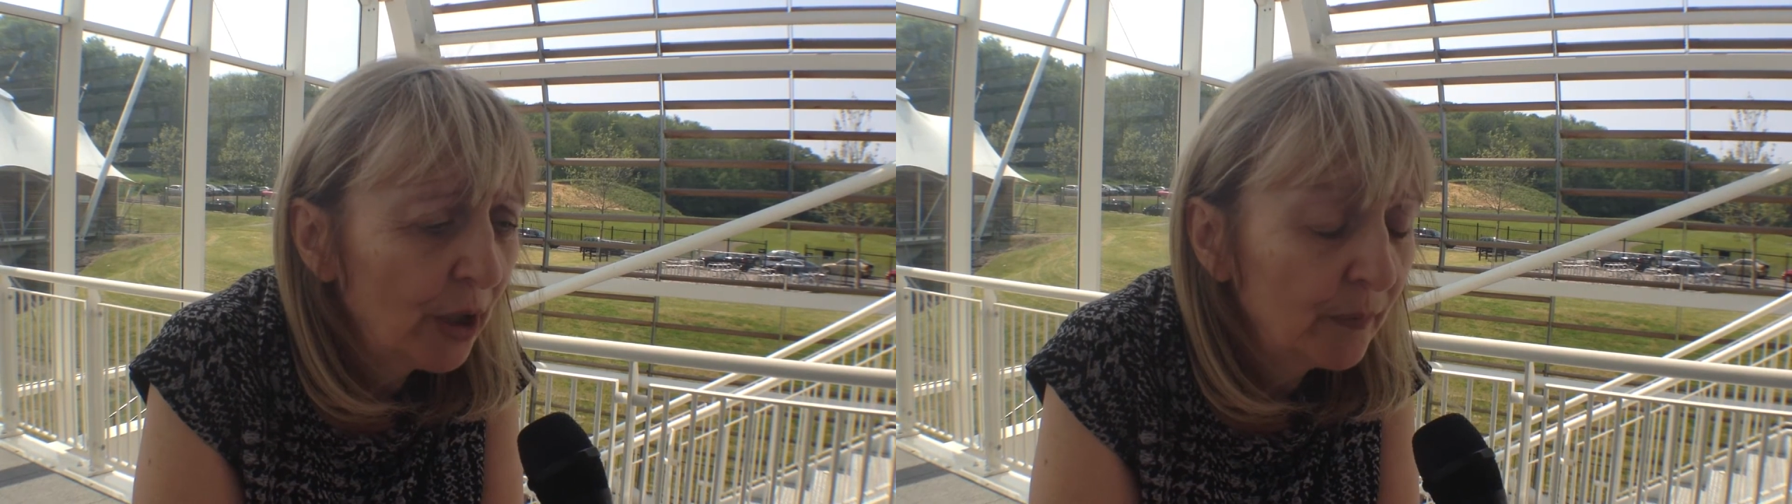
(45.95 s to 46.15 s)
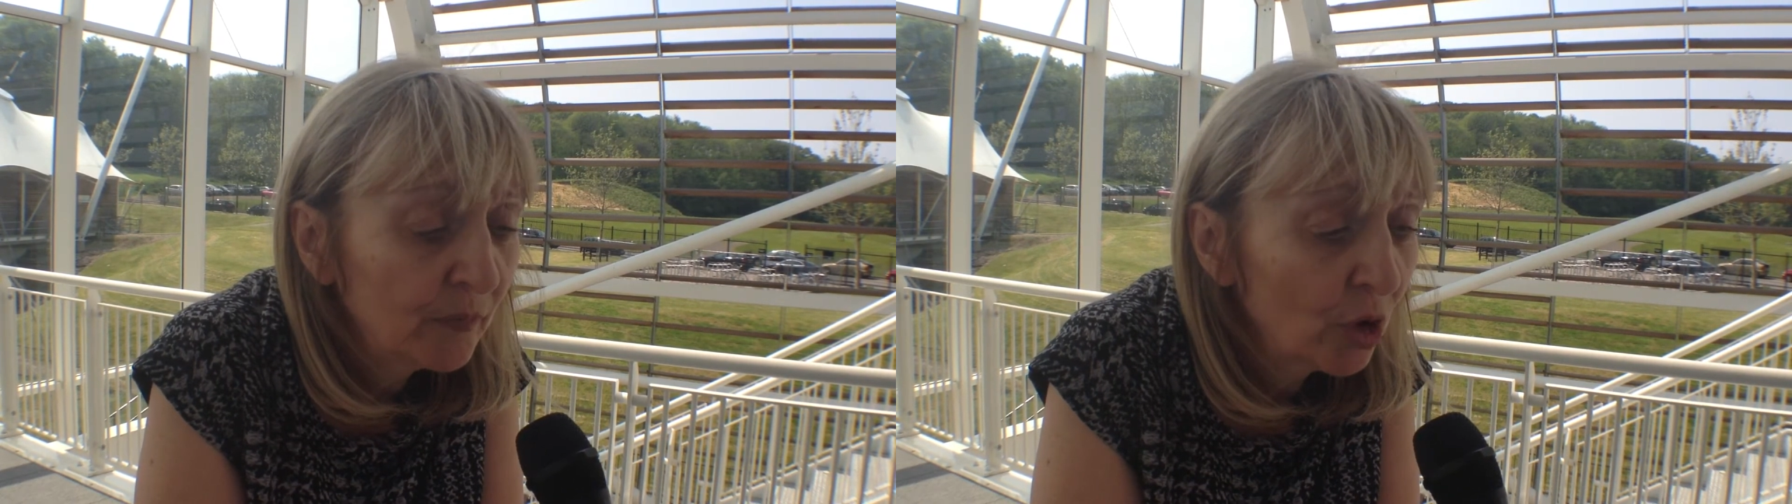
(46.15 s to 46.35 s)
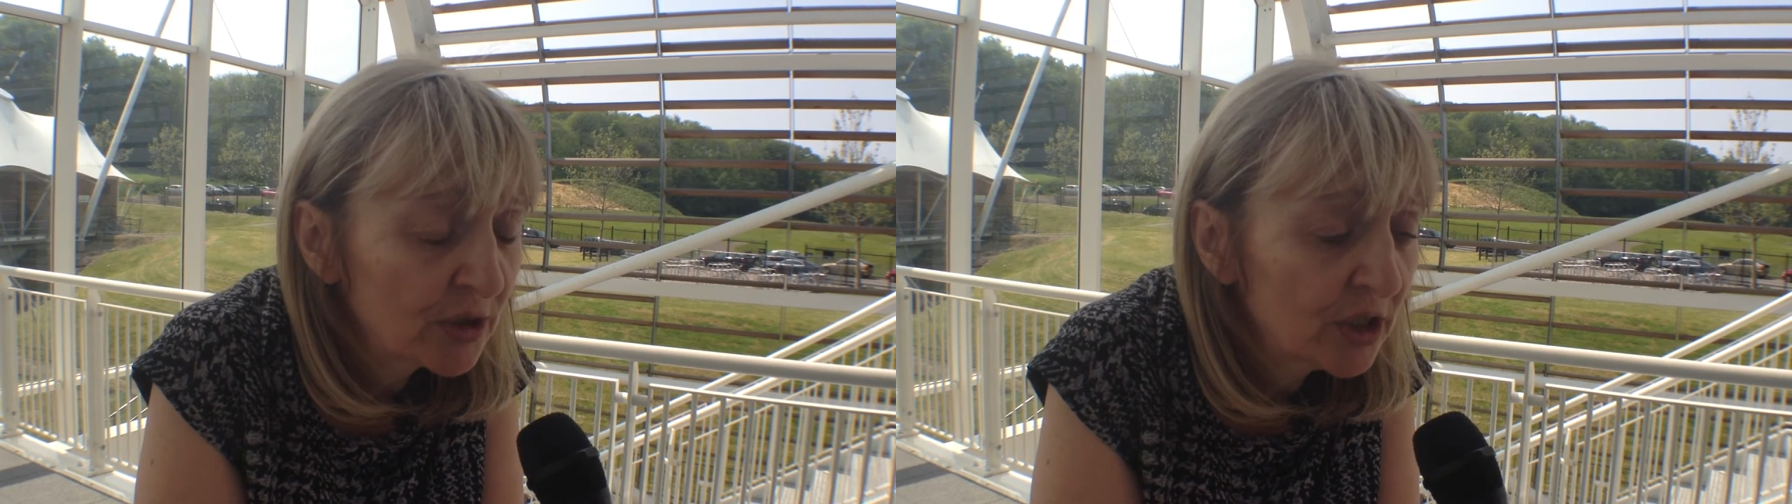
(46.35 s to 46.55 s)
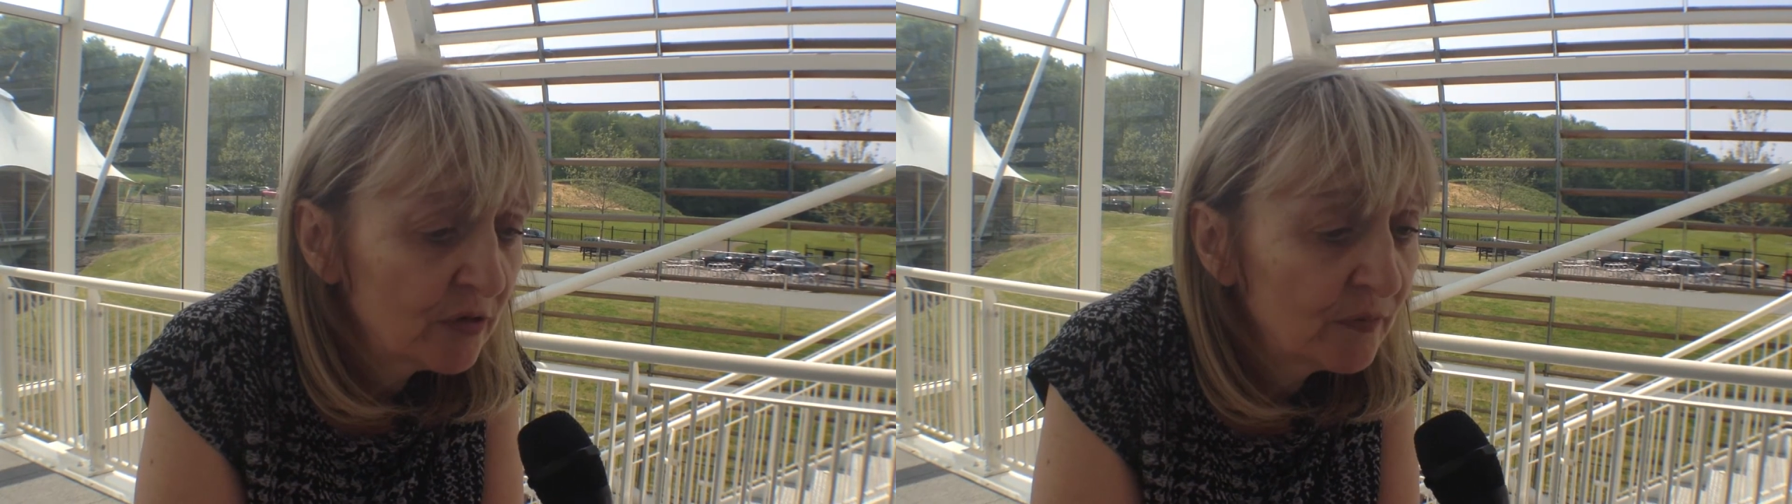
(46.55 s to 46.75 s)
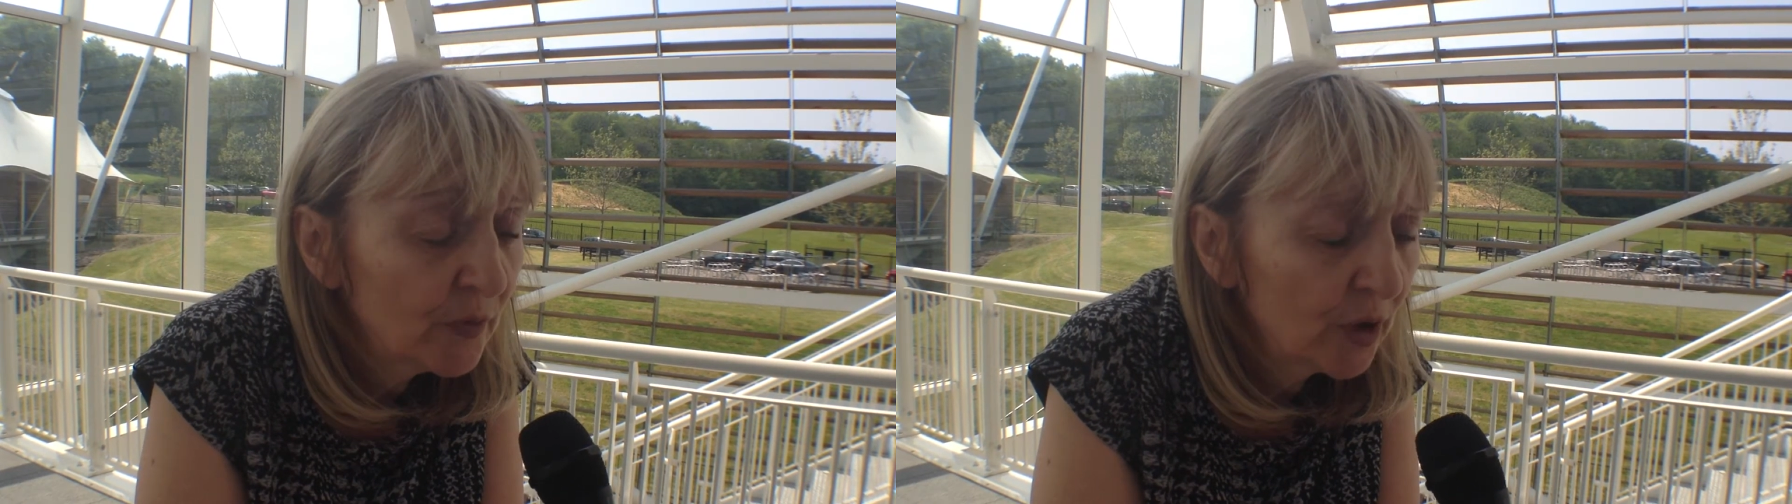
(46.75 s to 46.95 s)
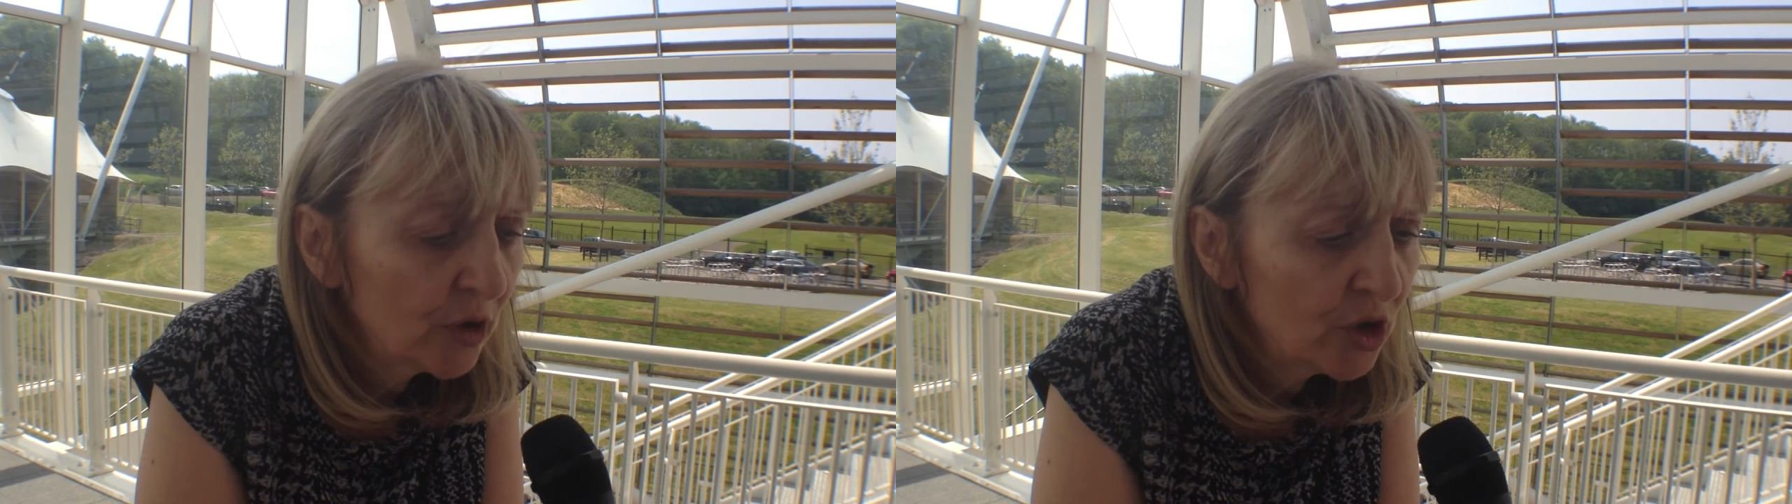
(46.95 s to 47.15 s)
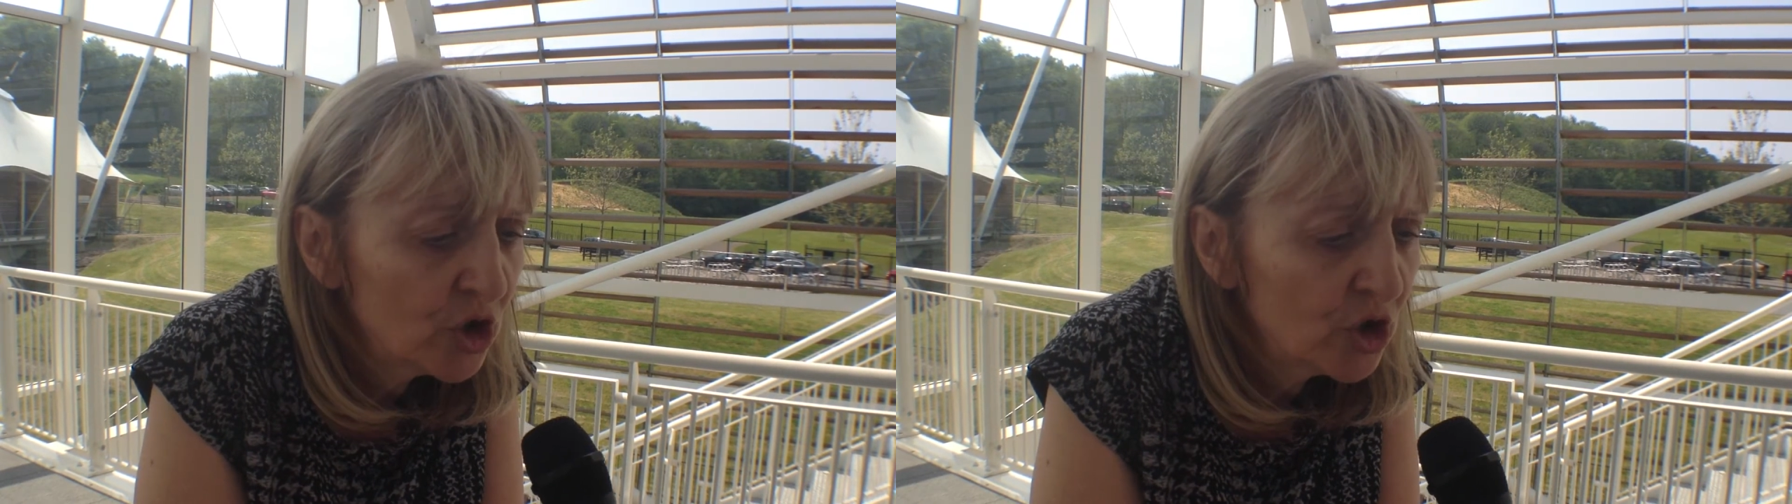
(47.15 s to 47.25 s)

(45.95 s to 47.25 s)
um, got a a